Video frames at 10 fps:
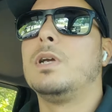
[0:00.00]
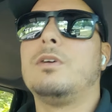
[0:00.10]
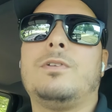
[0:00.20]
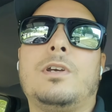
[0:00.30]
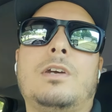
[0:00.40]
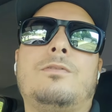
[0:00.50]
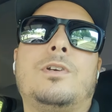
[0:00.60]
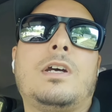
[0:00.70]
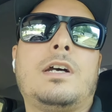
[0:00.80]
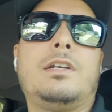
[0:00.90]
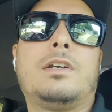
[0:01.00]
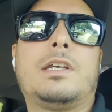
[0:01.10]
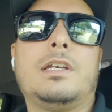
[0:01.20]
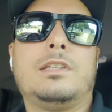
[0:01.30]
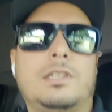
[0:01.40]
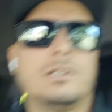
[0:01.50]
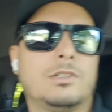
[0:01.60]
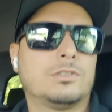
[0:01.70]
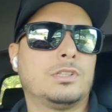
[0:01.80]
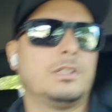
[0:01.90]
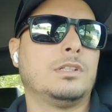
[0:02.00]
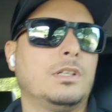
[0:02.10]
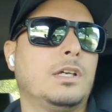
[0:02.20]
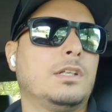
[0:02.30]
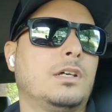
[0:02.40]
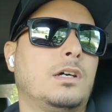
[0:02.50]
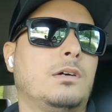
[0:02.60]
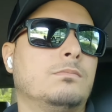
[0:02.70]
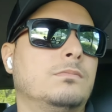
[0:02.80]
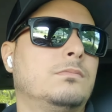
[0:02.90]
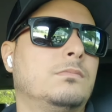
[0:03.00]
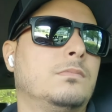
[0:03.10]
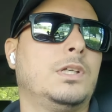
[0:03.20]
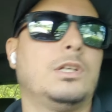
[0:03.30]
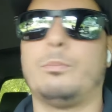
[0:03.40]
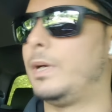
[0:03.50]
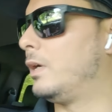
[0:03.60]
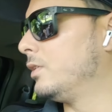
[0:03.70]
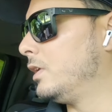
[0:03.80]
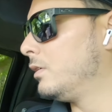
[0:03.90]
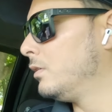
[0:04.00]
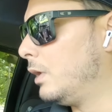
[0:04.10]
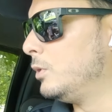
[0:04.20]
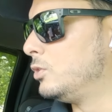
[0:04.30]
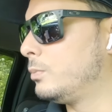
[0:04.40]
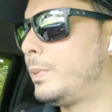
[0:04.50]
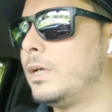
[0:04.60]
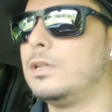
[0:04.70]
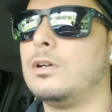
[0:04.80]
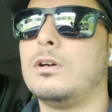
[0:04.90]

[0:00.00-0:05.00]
But if you're out here getting deals and you know, pounding, it means you're pounding